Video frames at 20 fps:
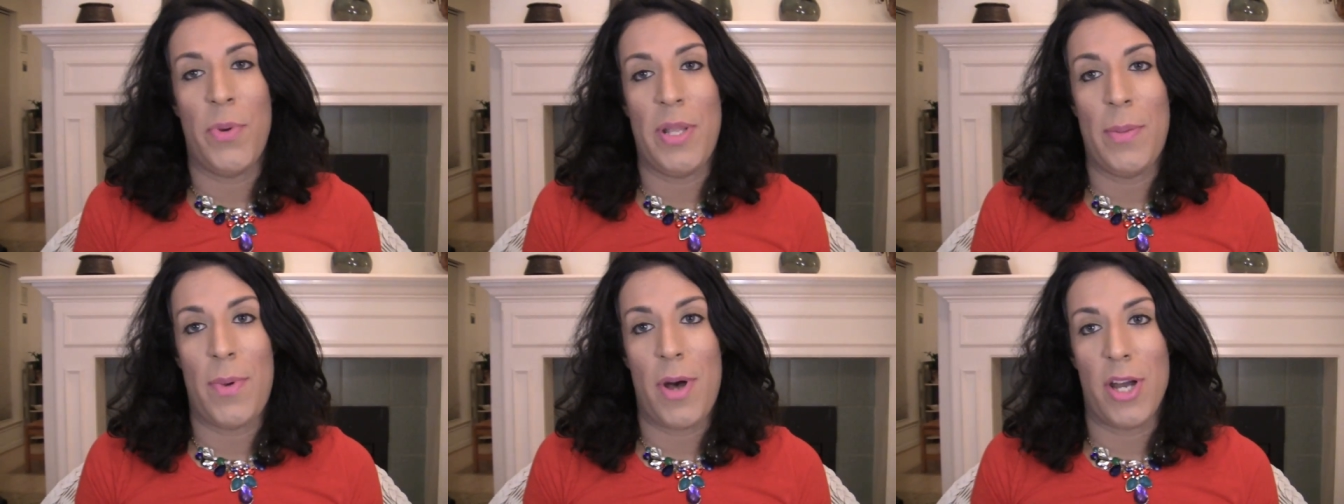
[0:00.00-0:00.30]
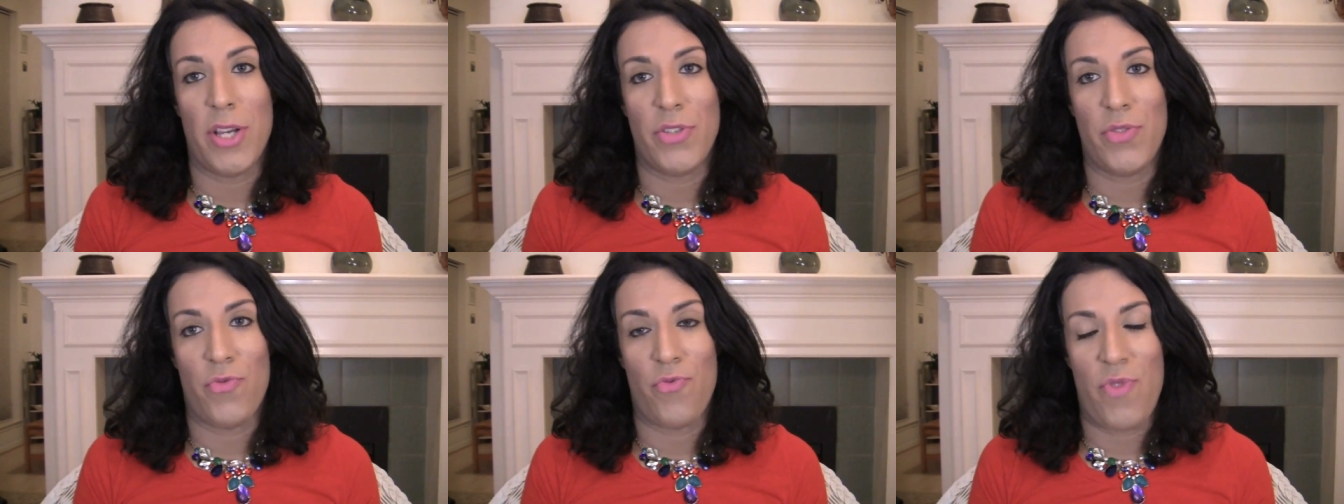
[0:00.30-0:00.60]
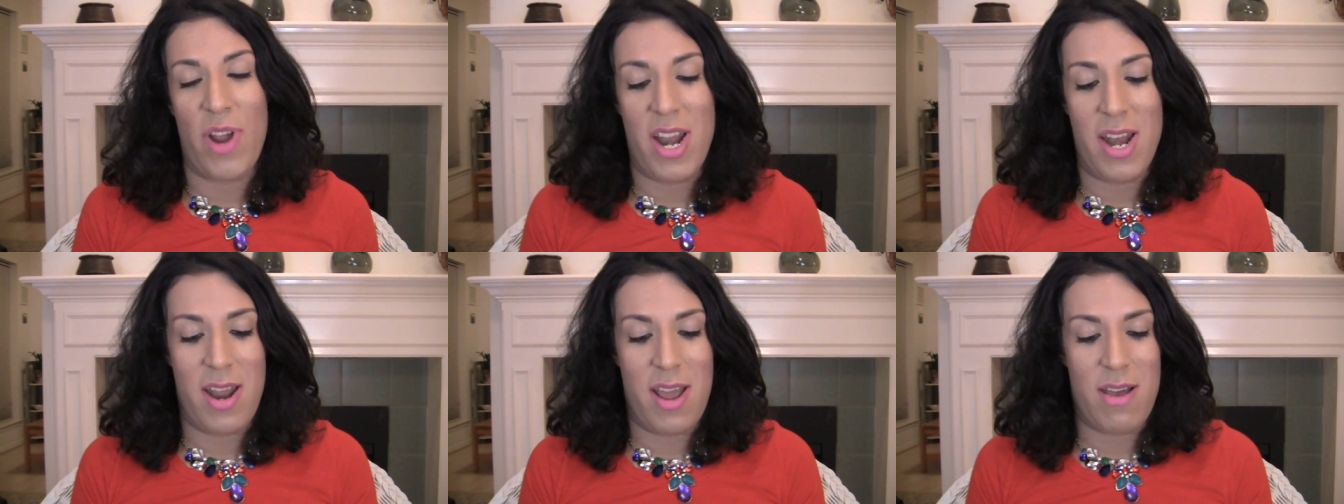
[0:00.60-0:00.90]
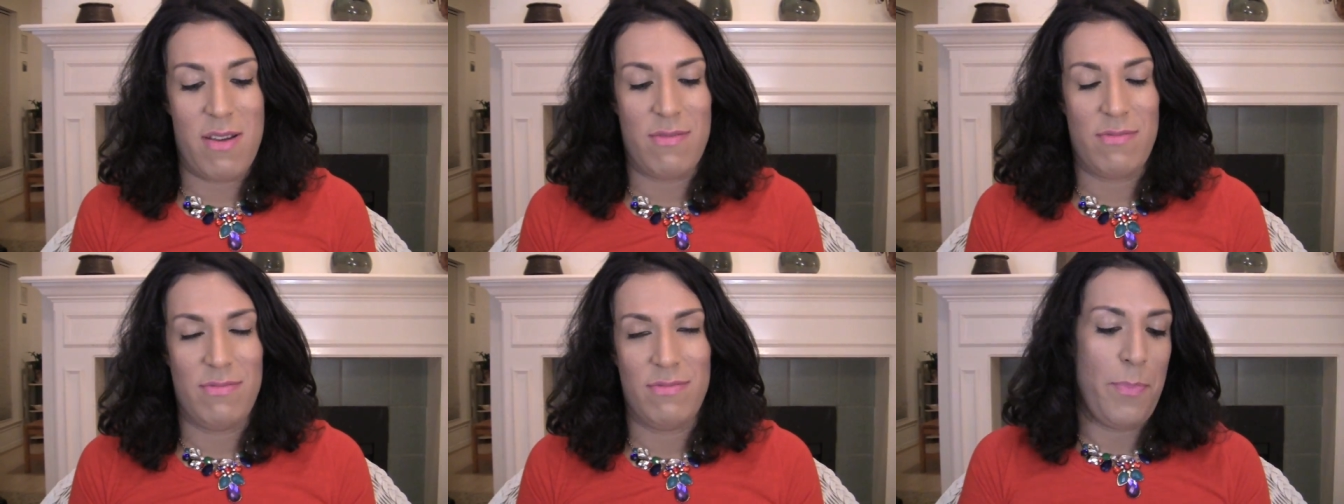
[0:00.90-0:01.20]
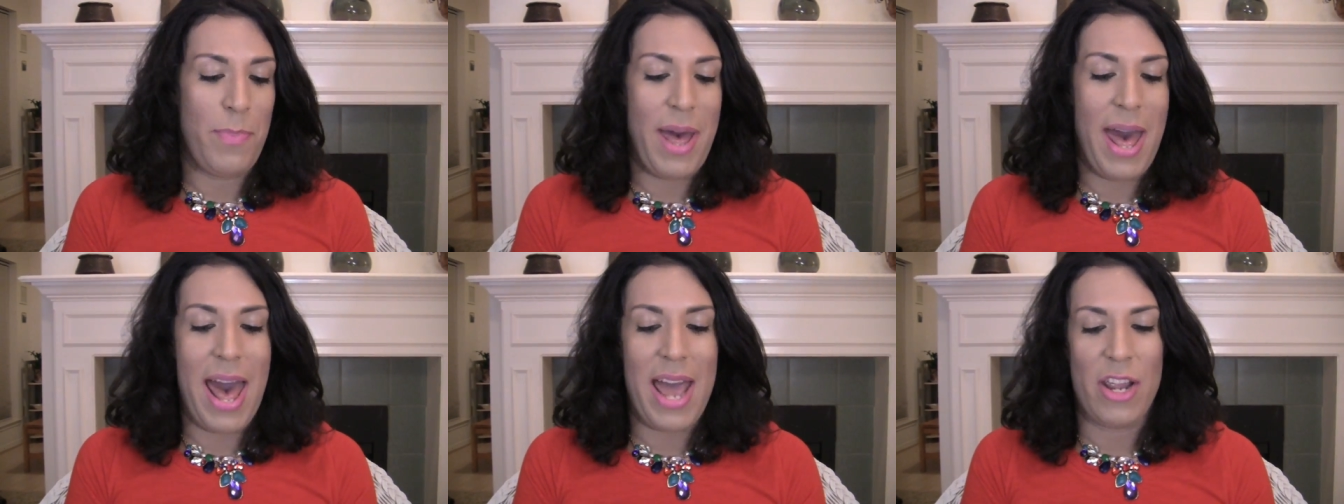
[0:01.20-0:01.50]
open the box right now.
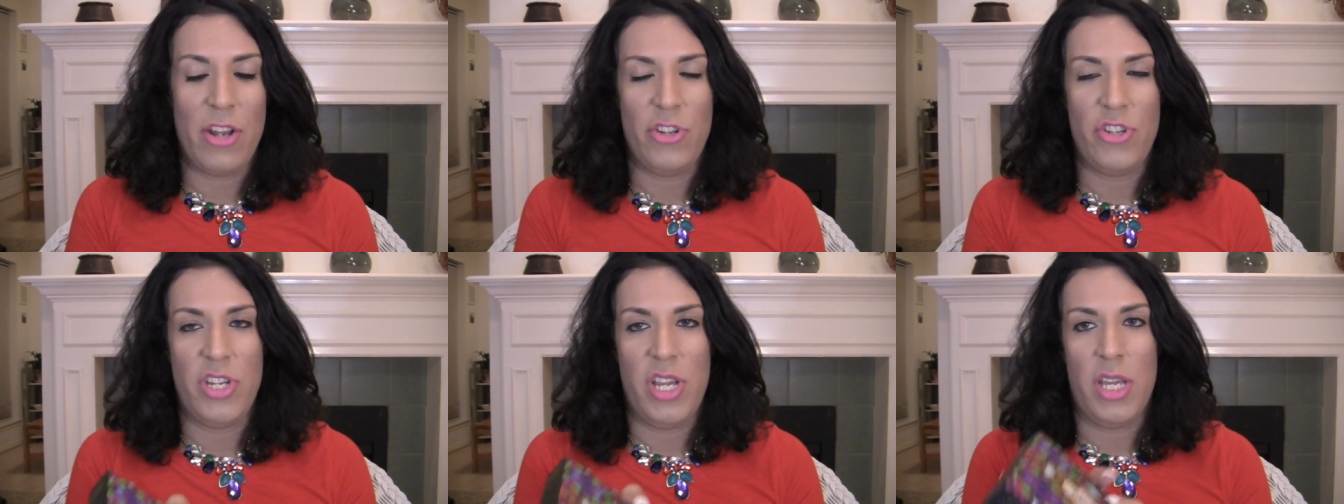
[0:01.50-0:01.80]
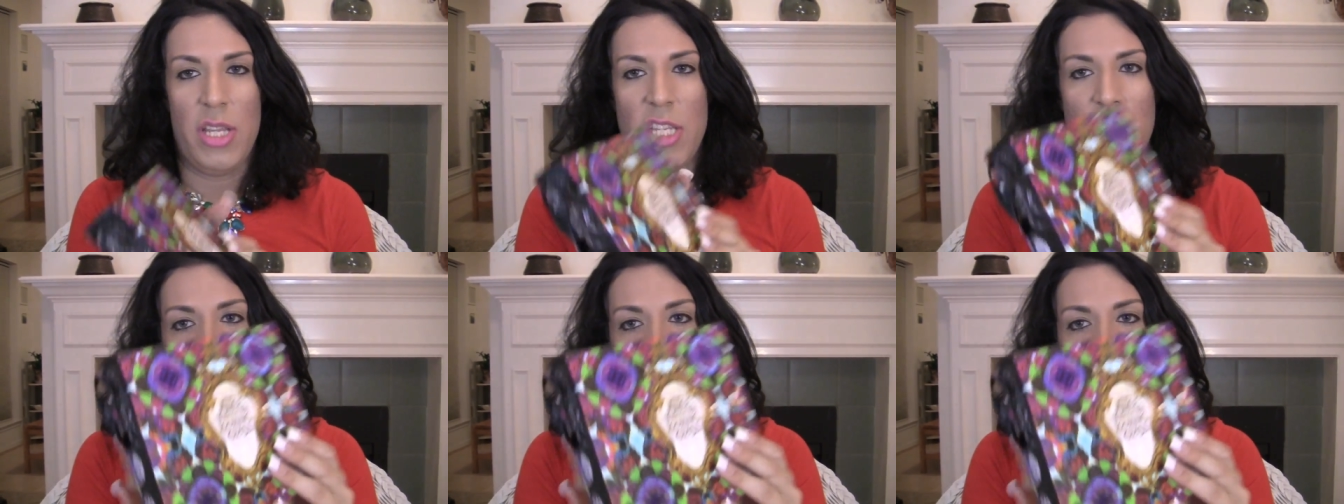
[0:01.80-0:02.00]
Packaging.